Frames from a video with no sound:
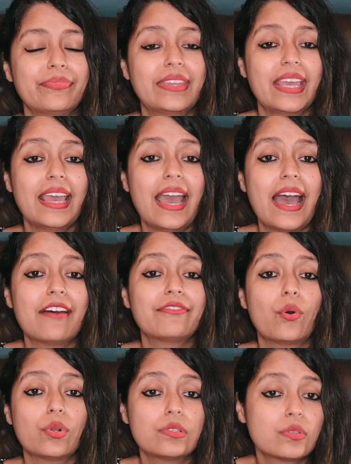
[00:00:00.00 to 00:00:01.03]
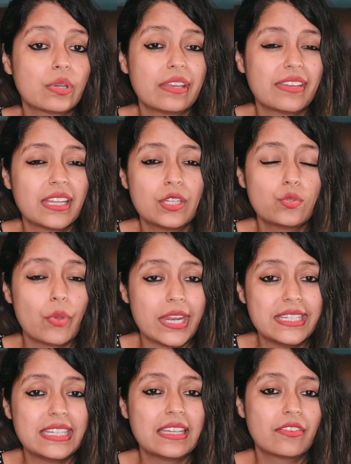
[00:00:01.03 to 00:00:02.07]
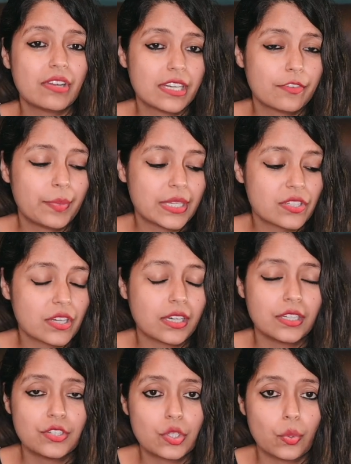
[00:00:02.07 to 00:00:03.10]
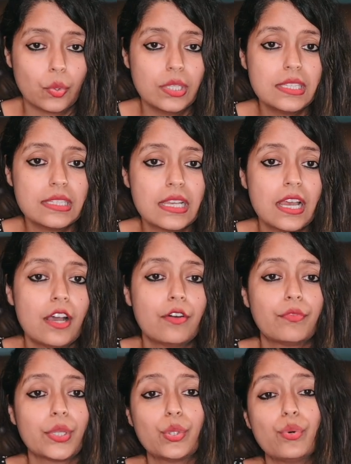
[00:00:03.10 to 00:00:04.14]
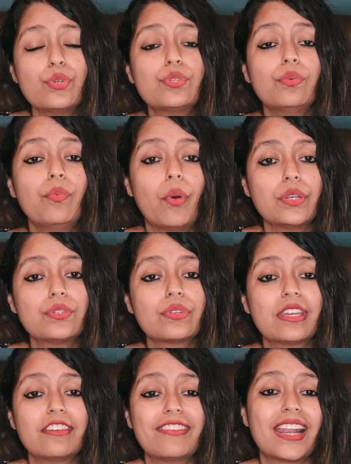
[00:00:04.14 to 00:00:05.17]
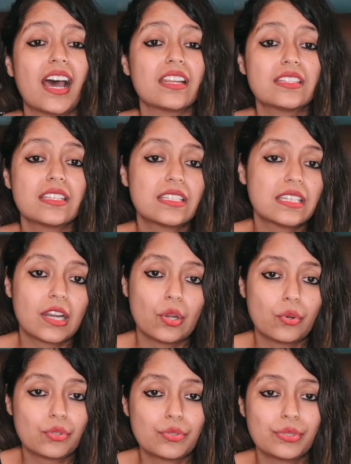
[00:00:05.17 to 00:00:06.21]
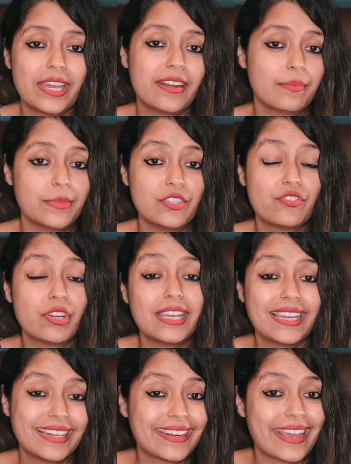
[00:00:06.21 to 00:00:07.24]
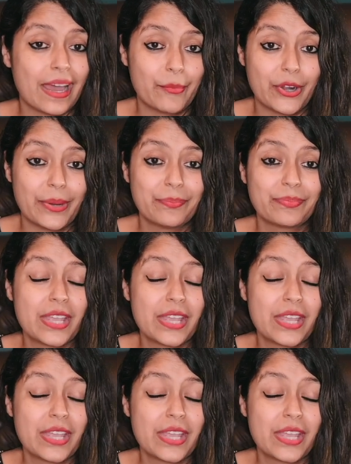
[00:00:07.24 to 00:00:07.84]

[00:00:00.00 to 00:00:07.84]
They have also given 20 creative picture controls for those who want to give an artistic look to their imagery in camera,